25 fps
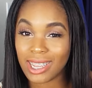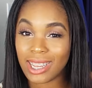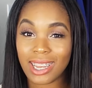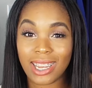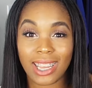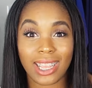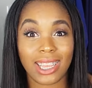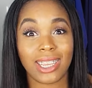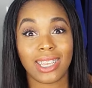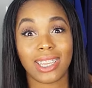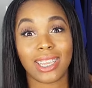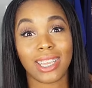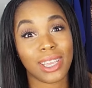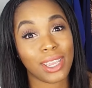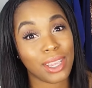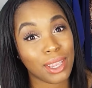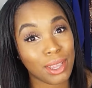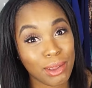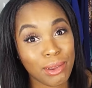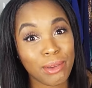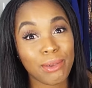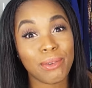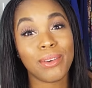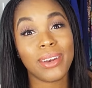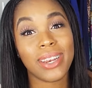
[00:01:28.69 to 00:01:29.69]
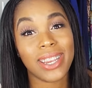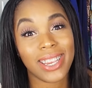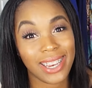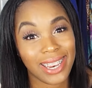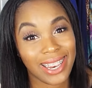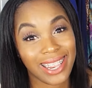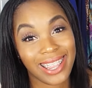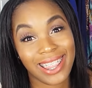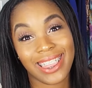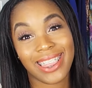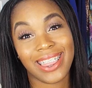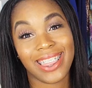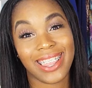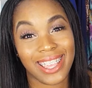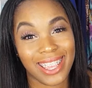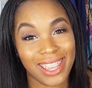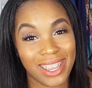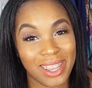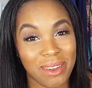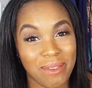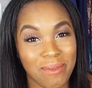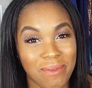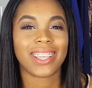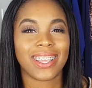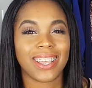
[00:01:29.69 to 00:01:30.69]
Like you need
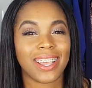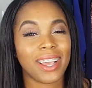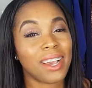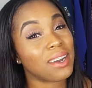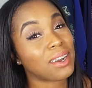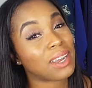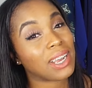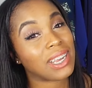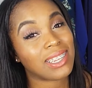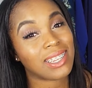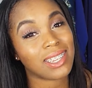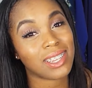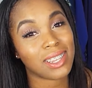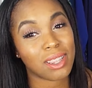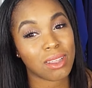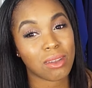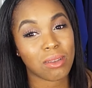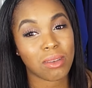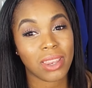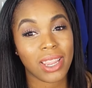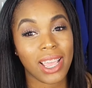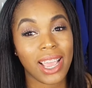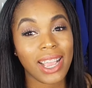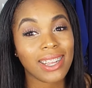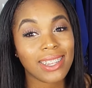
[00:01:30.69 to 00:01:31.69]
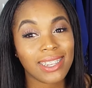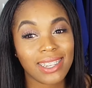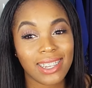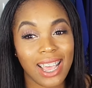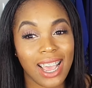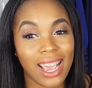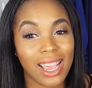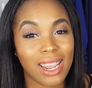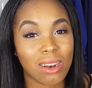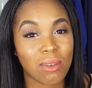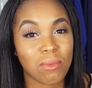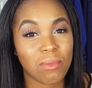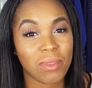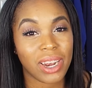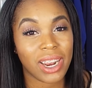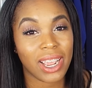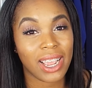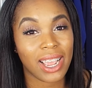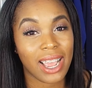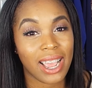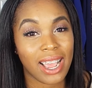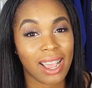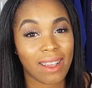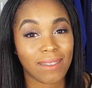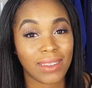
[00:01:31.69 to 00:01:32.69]
them. Okay, so the next item that I
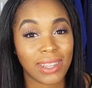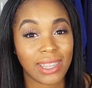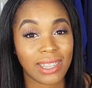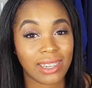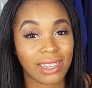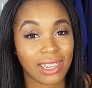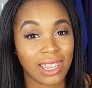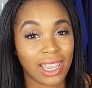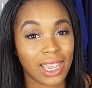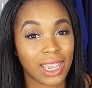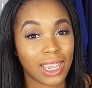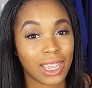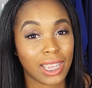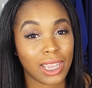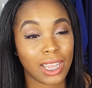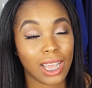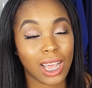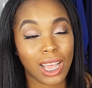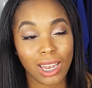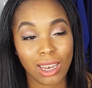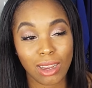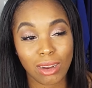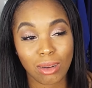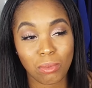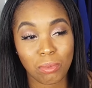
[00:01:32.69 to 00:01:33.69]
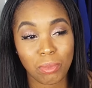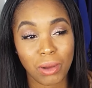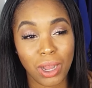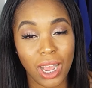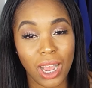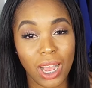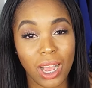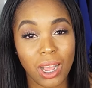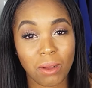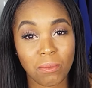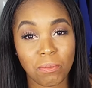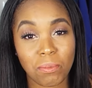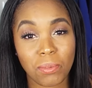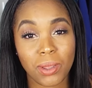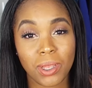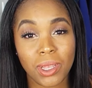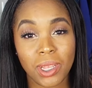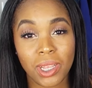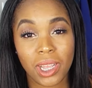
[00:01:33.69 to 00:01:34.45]
have is a ColourPop.